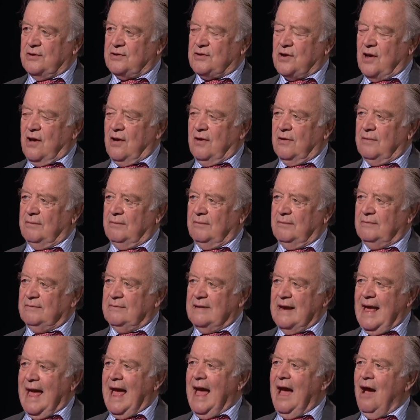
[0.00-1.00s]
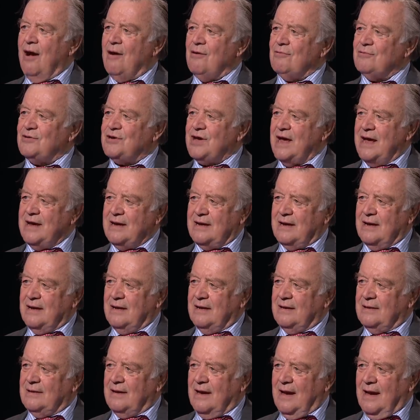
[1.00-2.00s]
start now
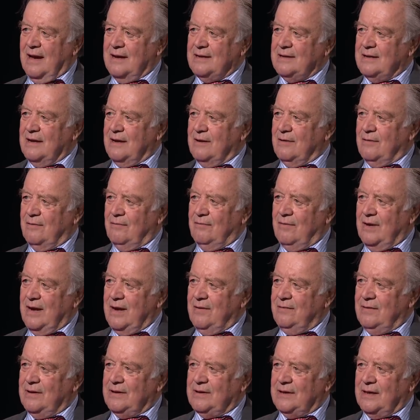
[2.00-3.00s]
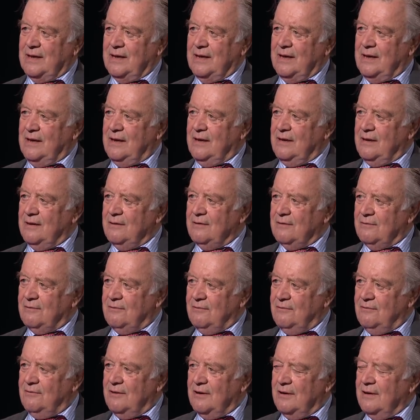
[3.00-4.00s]
taking the idea of leaving the E
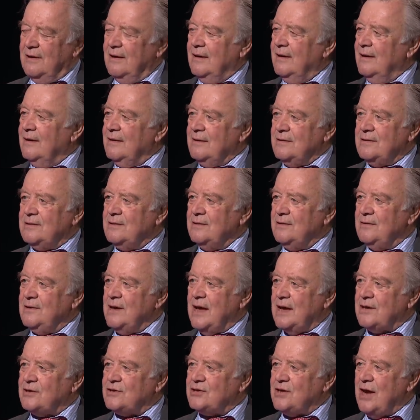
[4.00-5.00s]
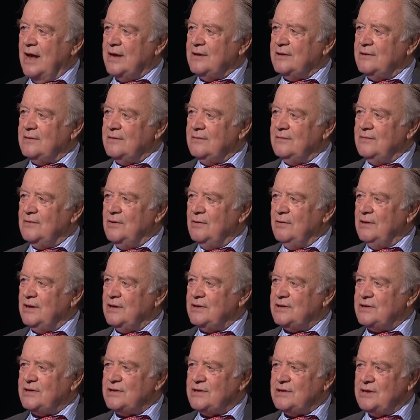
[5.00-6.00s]
U to the extent of doing
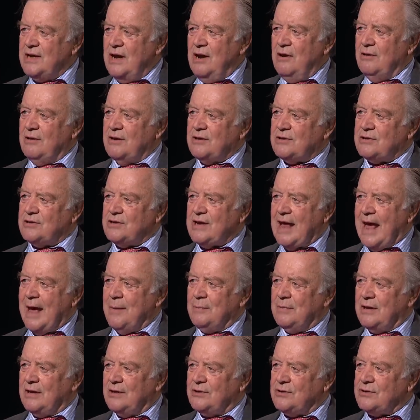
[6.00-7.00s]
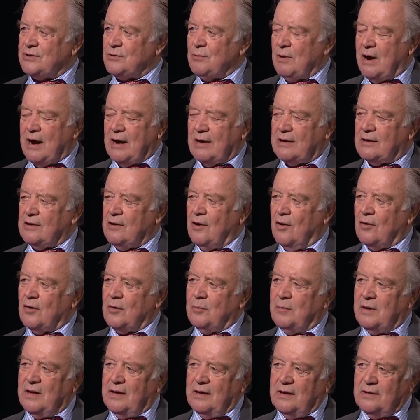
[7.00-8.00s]
serious damage to our
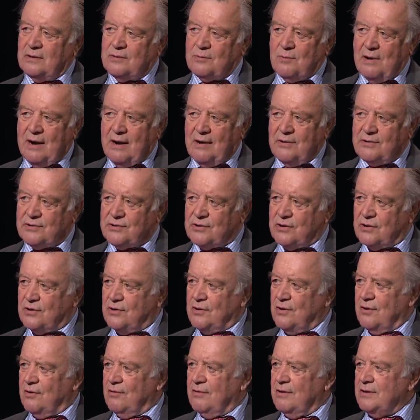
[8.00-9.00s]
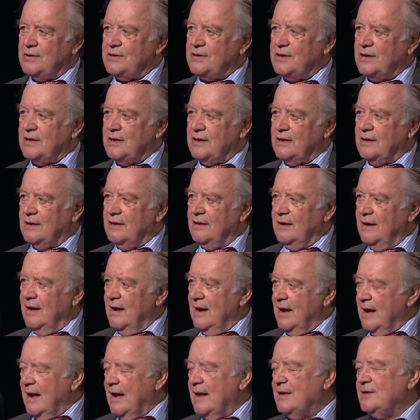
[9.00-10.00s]
economy, to our security,
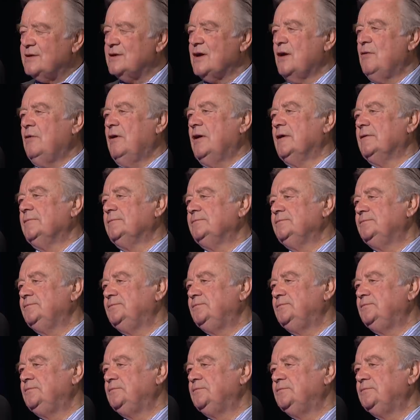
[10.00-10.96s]
and so on. I mean,